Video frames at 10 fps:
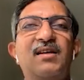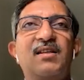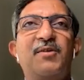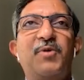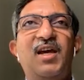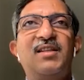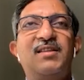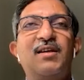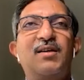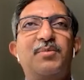The way I
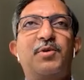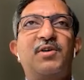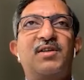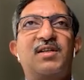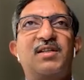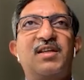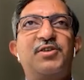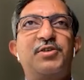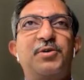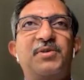think about these
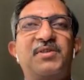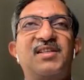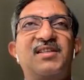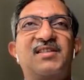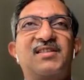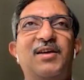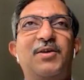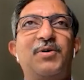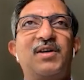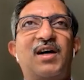shows is
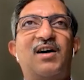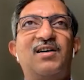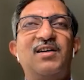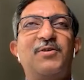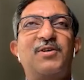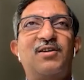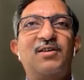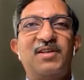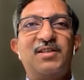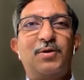you are
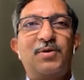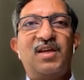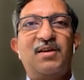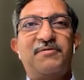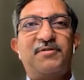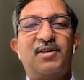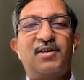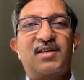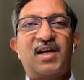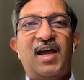always looking
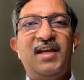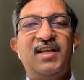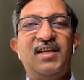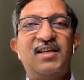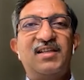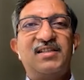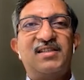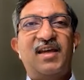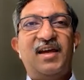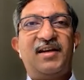for ideas
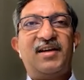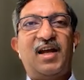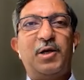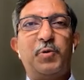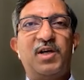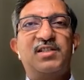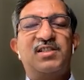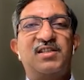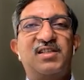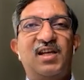that advance
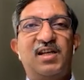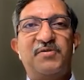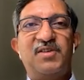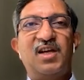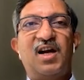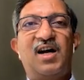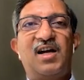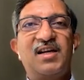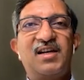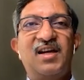the state of the
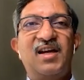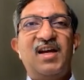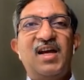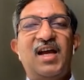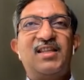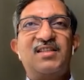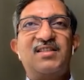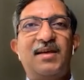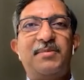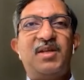art. At the
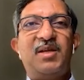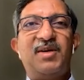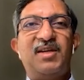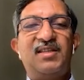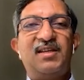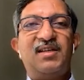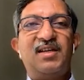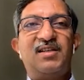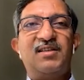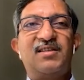same time, I think
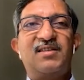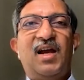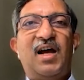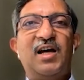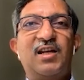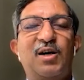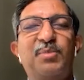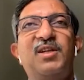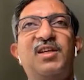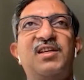it is our
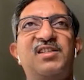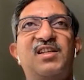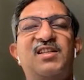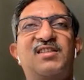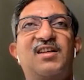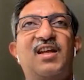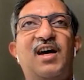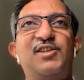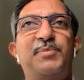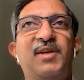obligation as a
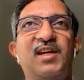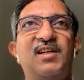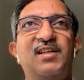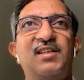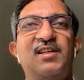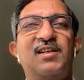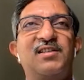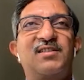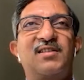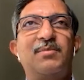large player in the
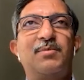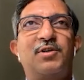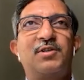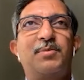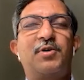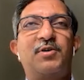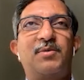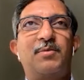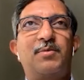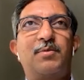industry,
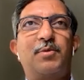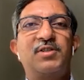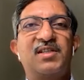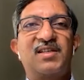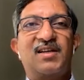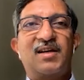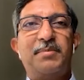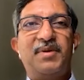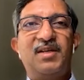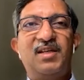both as a
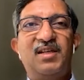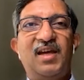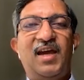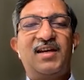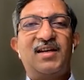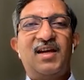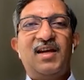company and